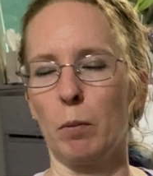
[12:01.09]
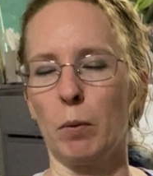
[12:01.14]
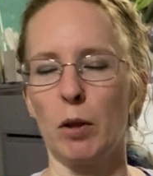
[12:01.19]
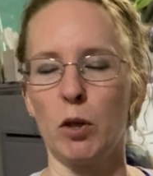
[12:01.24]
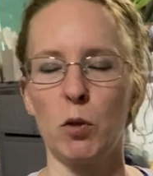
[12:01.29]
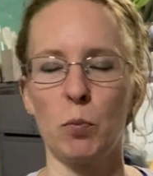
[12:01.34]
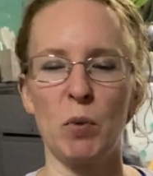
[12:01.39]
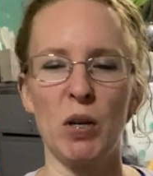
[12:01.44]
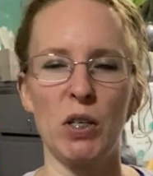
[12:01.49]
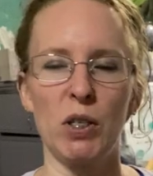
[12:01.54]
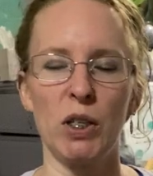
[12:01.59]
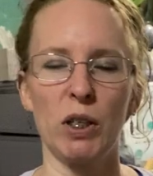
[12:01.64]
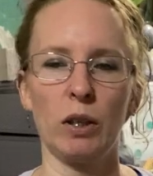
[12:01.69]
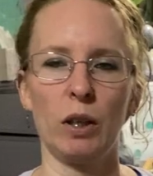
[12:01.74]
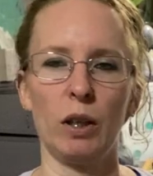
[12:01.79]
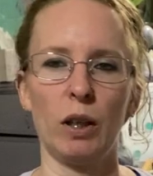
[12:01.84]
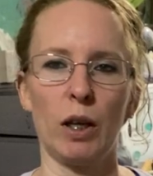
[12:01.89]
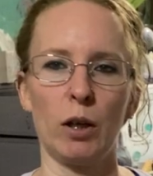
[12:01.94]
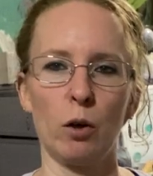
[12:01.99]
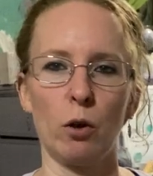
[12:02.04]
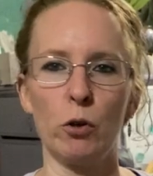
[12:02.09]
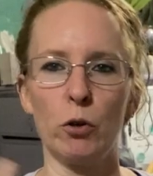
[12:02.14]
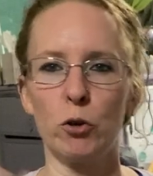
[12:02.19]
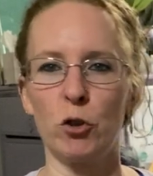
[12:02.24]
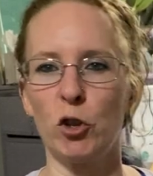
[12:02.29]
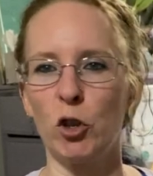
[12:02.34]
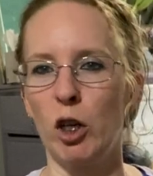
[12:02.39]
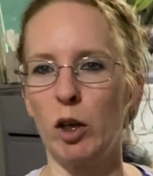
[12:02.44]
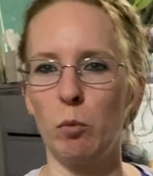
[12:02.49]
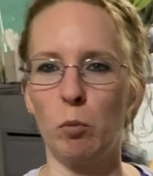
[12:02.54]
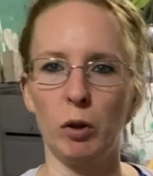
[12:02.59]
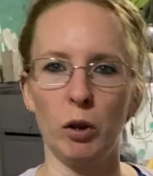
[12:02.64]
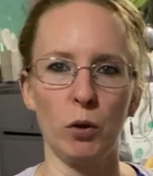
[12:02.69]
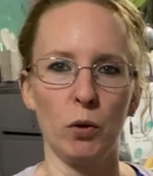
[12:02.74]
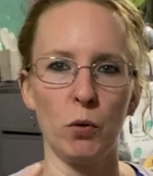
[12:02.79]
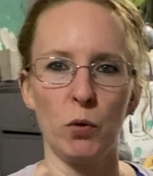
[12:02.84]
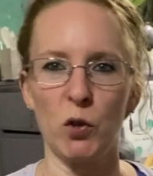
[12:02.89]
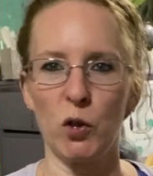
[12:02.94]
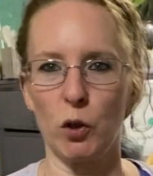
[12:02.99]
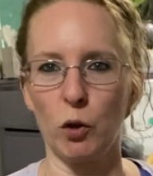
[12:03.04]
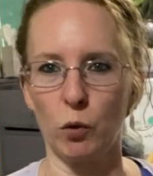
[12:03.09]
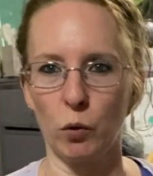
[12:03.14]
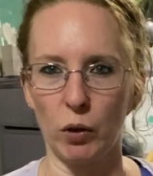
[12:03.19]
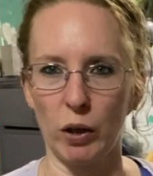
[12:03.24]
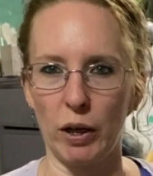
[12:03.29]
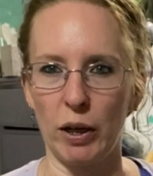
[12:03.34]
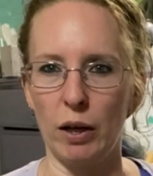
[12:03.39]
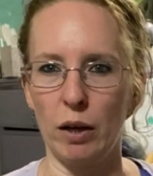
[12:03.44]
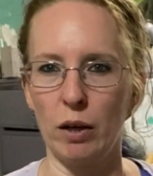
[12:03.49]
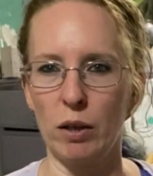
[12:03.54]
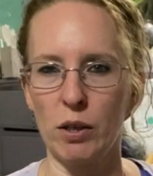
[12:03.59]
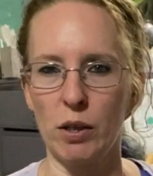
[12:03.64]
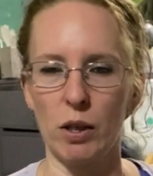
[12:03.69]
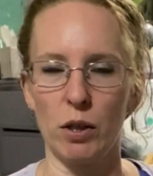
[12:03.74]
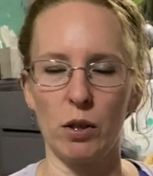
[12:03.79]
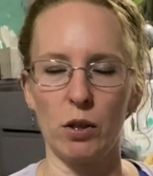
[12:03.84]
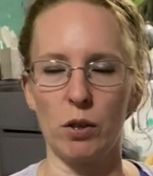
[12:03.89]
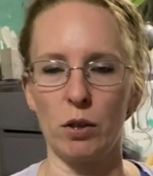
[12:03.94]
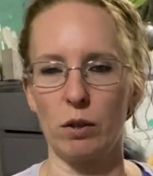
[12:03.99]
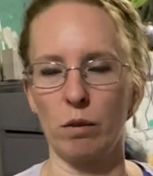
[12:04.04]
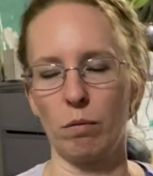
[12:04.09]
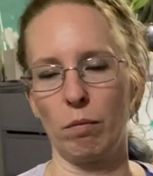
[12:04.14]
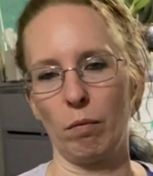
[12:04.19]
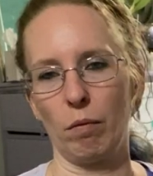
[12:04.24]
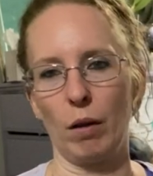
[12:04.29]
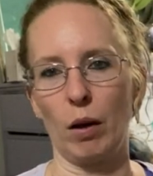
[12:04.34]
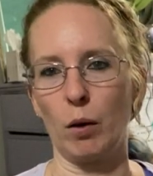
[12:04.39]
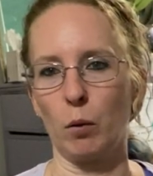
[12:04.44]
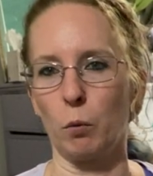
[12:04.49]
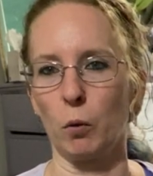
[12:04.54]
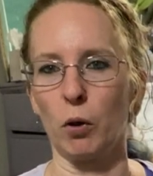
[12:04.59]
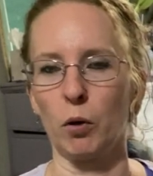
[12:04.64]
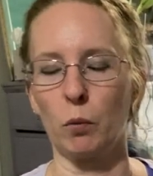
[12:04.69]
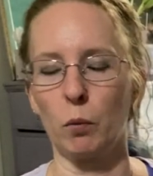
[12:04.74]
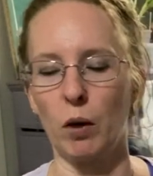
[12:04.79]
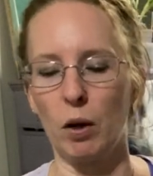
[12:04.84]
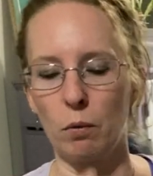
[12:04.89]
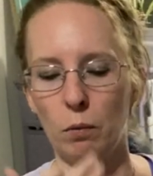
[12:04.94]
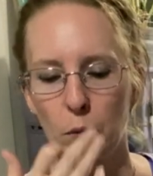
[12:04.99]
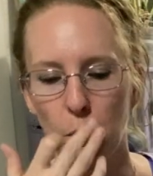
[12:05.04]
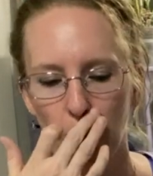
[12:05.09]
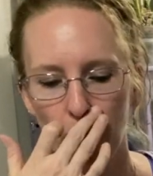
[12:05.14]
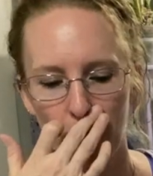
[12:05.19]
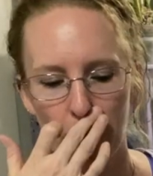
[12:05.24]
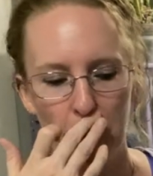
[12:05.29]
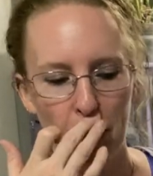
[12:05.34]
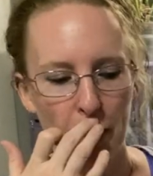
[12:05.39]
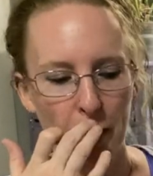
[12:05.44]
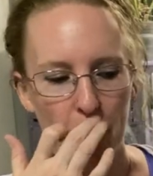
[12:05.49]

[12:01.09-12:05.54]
but it's basically like oceany blues and greens. I just thought it worked well for it.